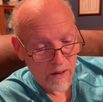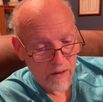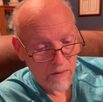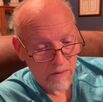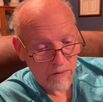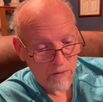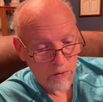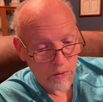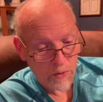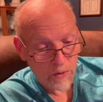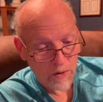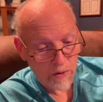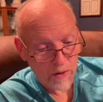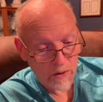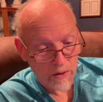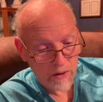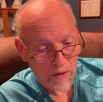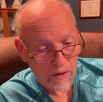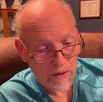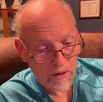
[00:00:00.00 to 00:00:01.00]
for
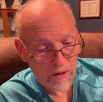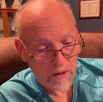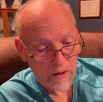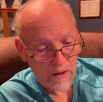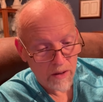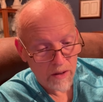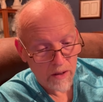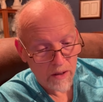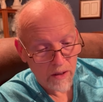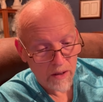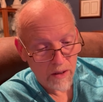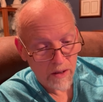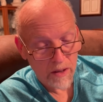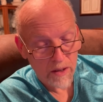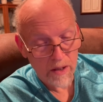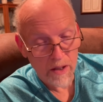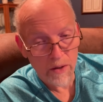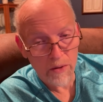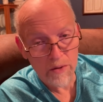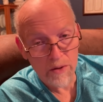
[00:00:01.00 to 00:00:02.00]
he
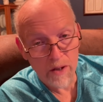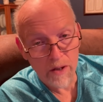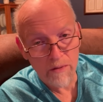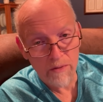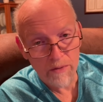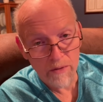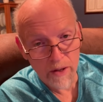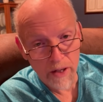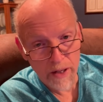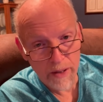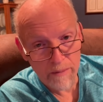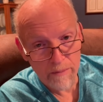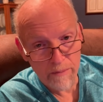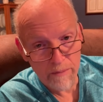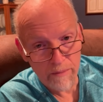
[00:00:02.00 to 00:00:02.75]
knows our frame.